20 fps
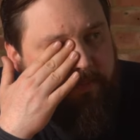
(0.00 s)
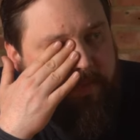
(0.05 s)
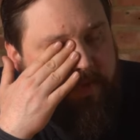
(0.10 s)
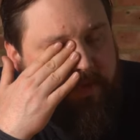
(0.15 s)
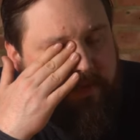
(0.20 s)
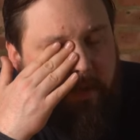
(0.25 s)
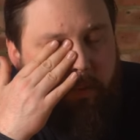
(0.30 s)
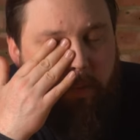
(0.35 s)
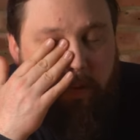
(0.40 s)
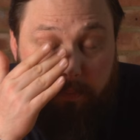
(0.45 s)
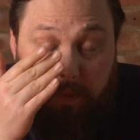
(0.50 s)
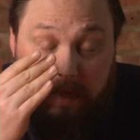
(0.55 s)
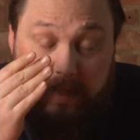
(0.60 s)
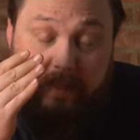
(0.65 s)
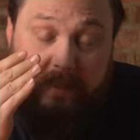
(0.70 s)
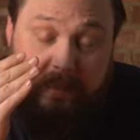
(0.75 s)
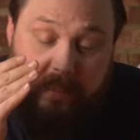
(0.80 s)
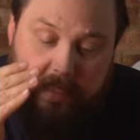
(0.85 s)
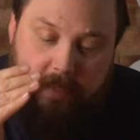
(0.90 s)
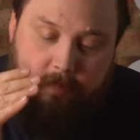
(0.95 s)
Someone
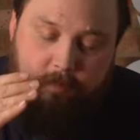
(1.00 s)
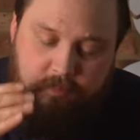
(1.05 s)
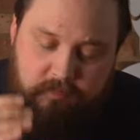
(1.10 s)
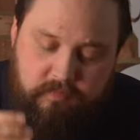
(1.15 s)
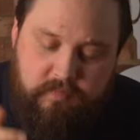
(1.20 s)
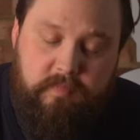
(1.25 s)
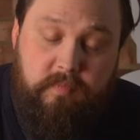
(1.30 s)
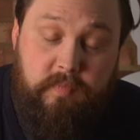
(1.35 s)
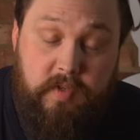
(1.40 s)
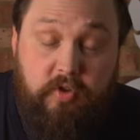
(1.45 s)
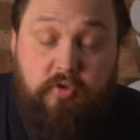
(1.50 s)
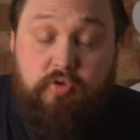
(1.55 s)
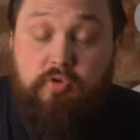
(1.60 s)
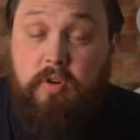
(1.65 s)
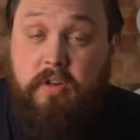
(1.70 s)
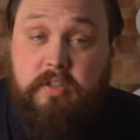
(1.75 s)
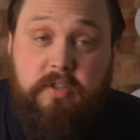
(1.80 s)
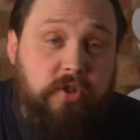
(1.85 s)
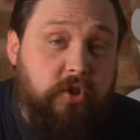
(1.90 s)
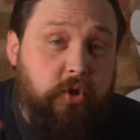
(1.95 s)
basically
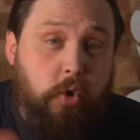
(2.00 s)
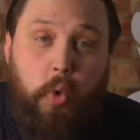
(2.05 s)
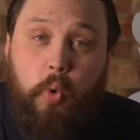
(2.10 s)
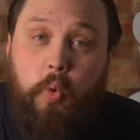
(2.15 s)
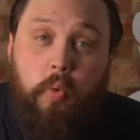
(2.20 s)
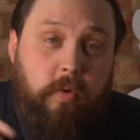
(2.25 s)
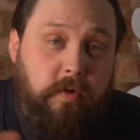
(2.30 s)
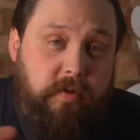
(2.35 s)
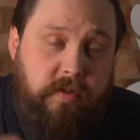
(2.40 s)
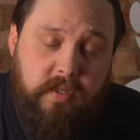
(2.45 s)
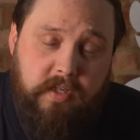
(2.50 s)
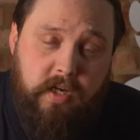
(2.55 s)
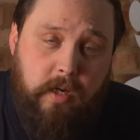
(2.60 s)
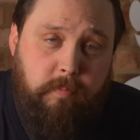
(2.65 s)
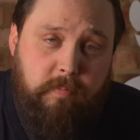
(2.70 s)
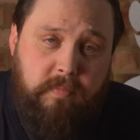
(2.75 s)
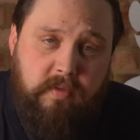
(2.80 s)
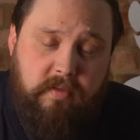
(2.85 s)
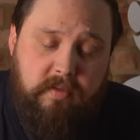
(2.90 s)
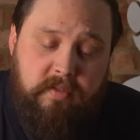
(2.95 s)
crunched all of the
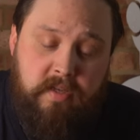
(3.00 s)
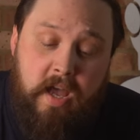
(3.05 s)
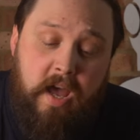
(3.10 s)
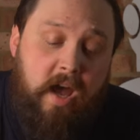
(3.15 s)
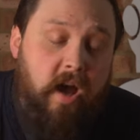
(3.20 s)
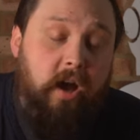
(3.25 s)
numbers